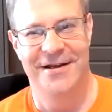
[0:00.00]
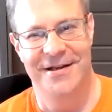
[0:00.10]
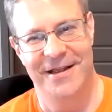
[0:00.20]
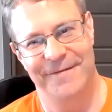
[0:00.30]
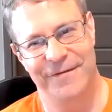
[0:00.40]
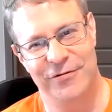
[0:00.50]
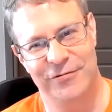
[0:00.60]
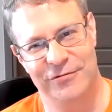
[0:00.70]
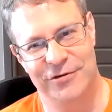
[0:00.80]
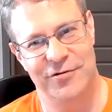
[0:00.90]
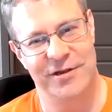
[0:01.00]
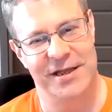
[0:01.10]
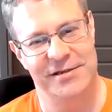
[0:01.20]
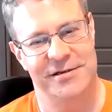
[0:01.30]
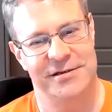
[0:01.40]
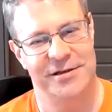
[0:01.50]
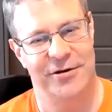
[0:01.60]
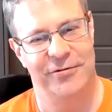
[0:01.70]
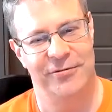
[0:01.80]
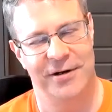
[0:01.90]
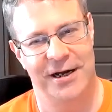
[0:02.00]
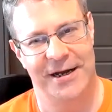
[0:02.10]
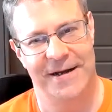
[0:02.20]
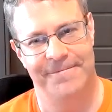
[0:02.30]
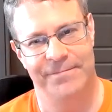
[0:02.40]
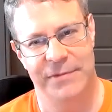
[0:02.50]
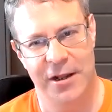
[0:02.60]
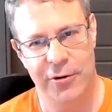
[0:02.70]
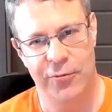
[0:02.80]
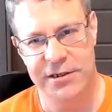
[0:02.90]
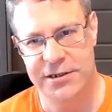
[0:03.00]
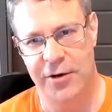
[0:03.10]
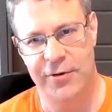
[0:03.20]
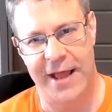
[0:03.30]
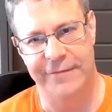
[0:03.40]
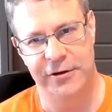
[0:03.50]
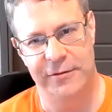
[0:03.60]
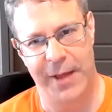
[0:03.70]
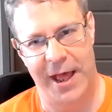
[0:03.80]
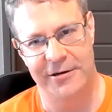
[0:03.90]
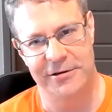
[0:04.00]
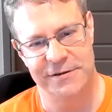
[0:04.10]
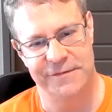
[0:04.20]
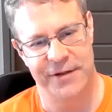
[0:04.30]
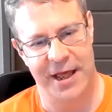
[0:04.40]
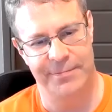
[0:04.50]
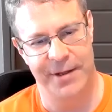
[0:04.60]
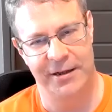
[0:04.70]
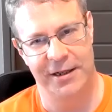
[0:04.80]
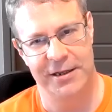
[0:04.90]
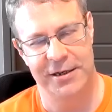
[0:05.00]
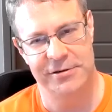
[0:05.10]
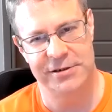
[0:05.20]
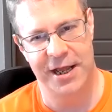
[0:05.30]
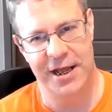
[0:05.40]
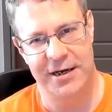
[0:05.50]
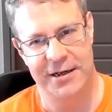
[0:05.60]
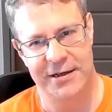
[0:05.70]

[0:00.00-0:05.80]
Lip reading: if you do this. So no, we don't have good patterns for that, Bentley. There's not